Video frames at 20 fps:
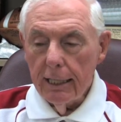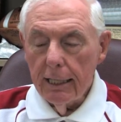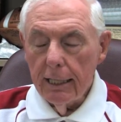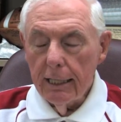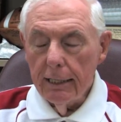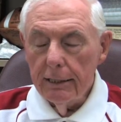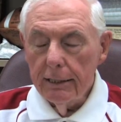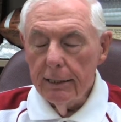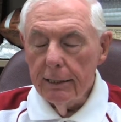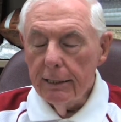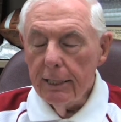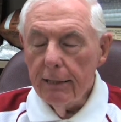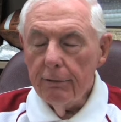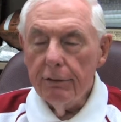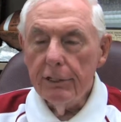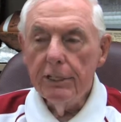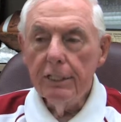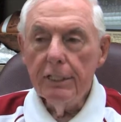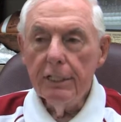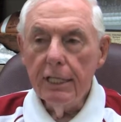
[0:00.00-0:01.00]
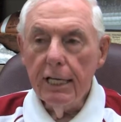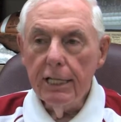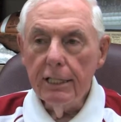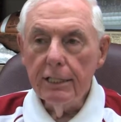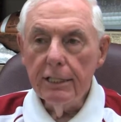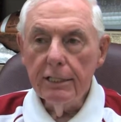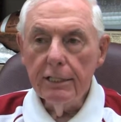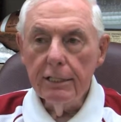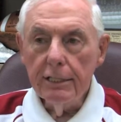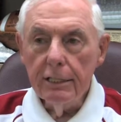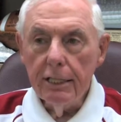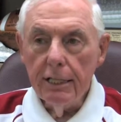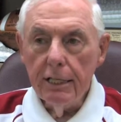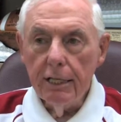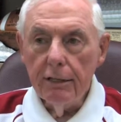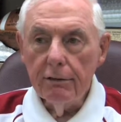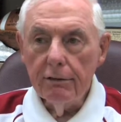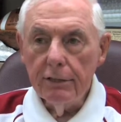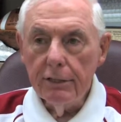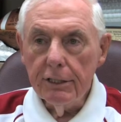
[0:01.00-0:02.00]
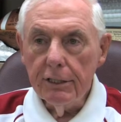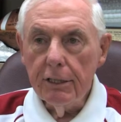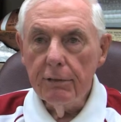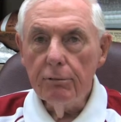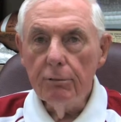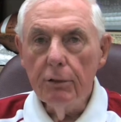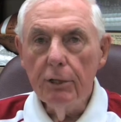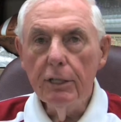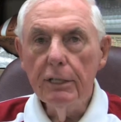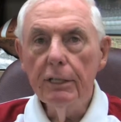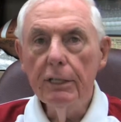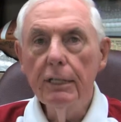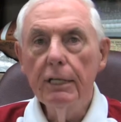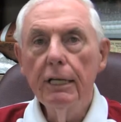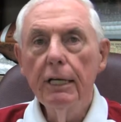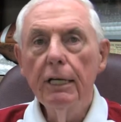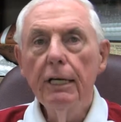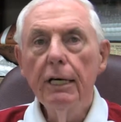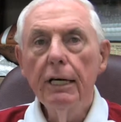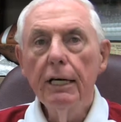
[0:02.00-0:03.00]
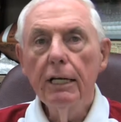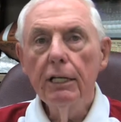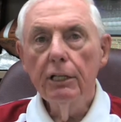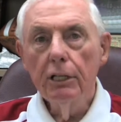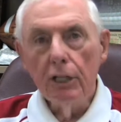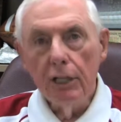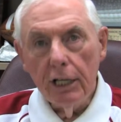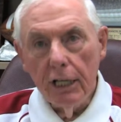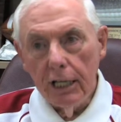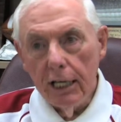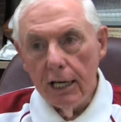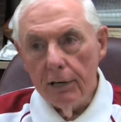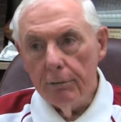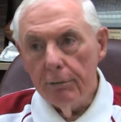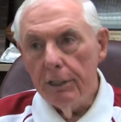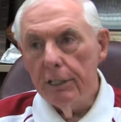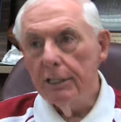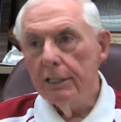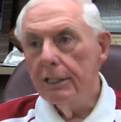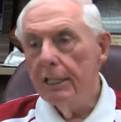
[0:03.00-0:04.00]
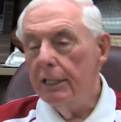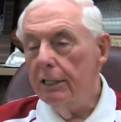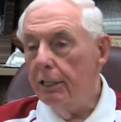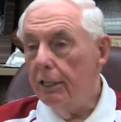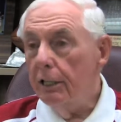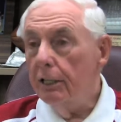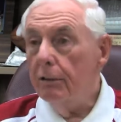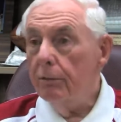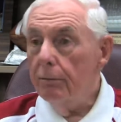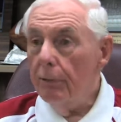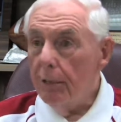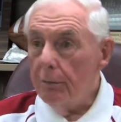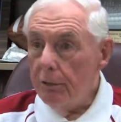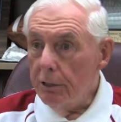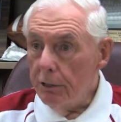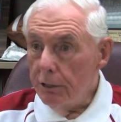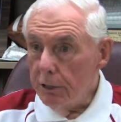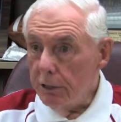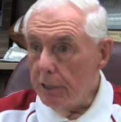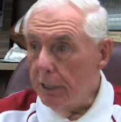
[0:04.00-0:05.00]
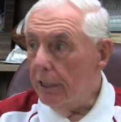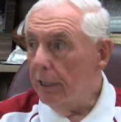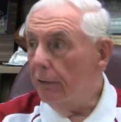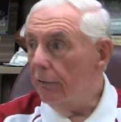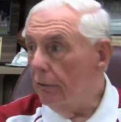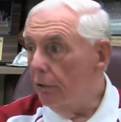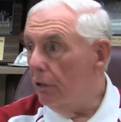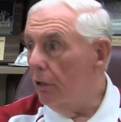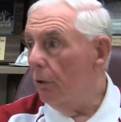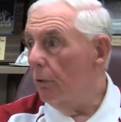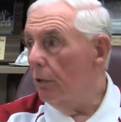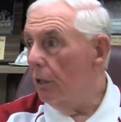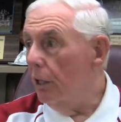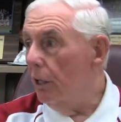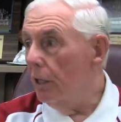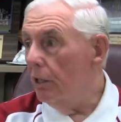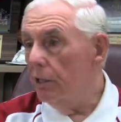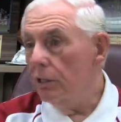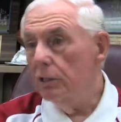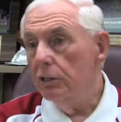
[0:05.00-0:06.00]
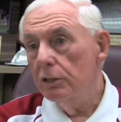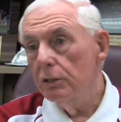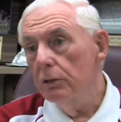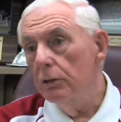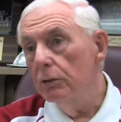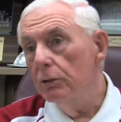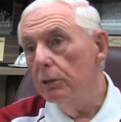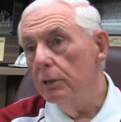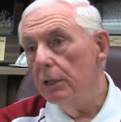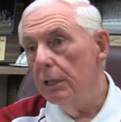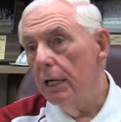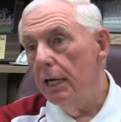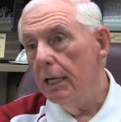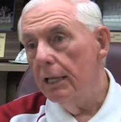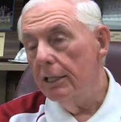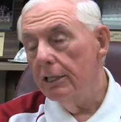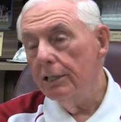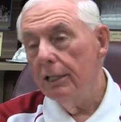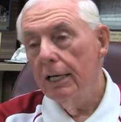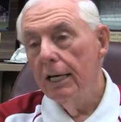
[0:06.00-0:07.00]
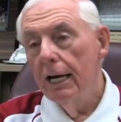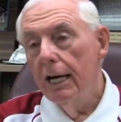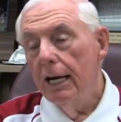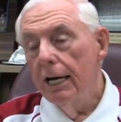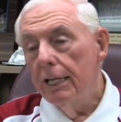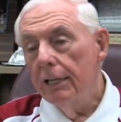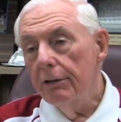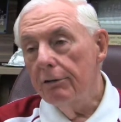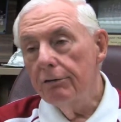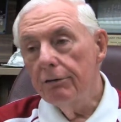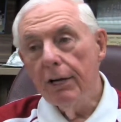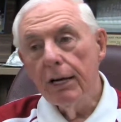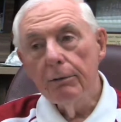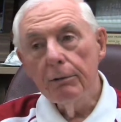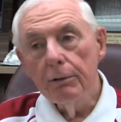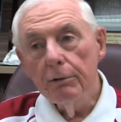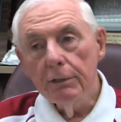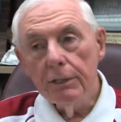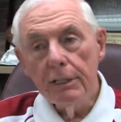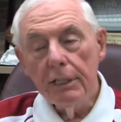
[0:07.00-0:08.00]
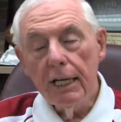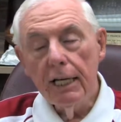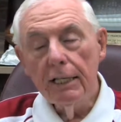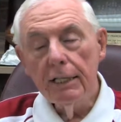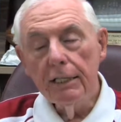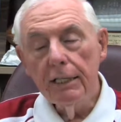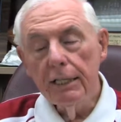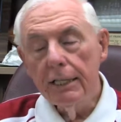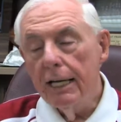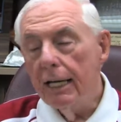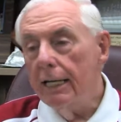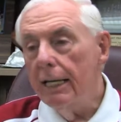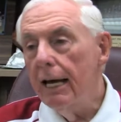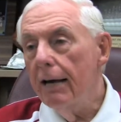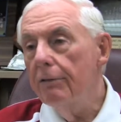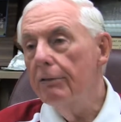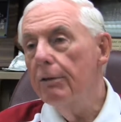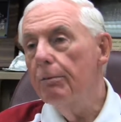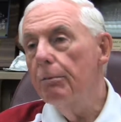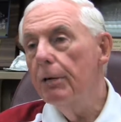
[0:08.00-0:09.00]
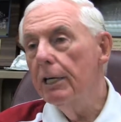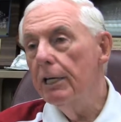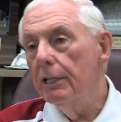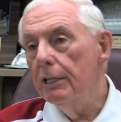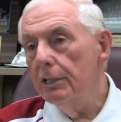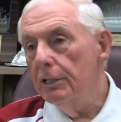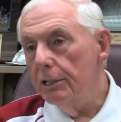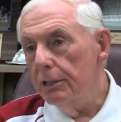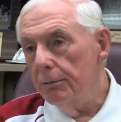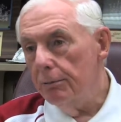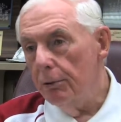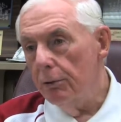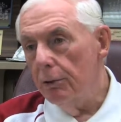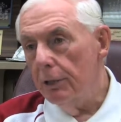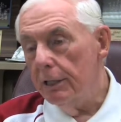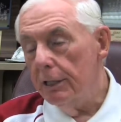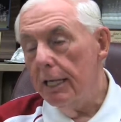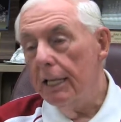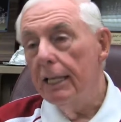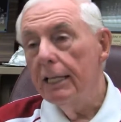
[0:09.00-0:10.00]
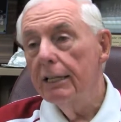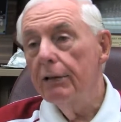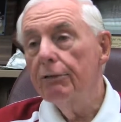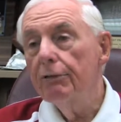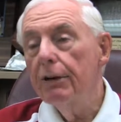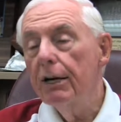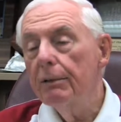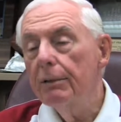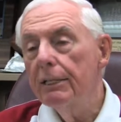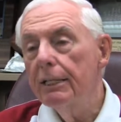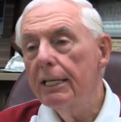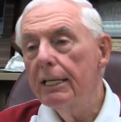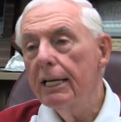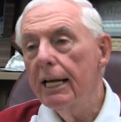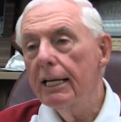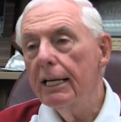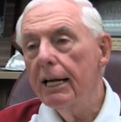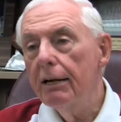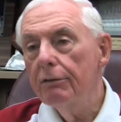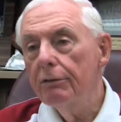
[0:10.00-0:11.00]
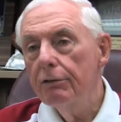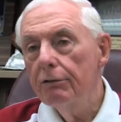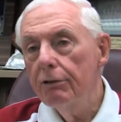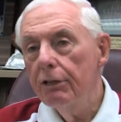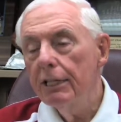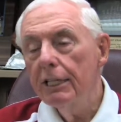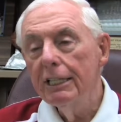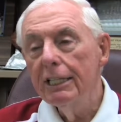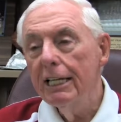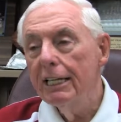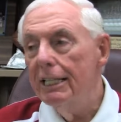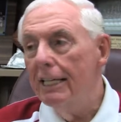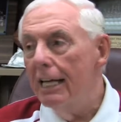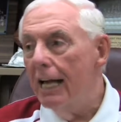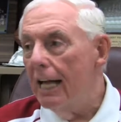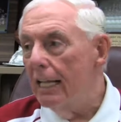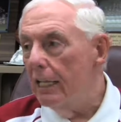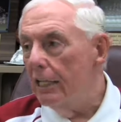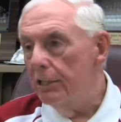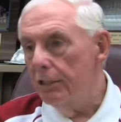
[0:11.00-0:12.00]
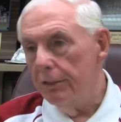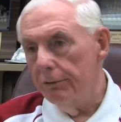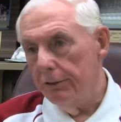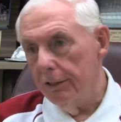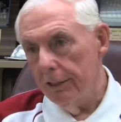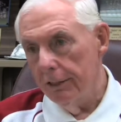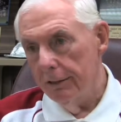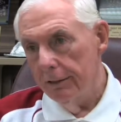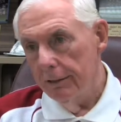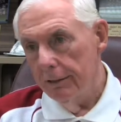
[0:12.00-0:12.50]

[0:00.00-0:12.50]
I didn't have a sense of someone looking at me and saying, look, maybe you should think of going on to school and college. The family did not have the money to support that. The family did not have really the knowledge of it.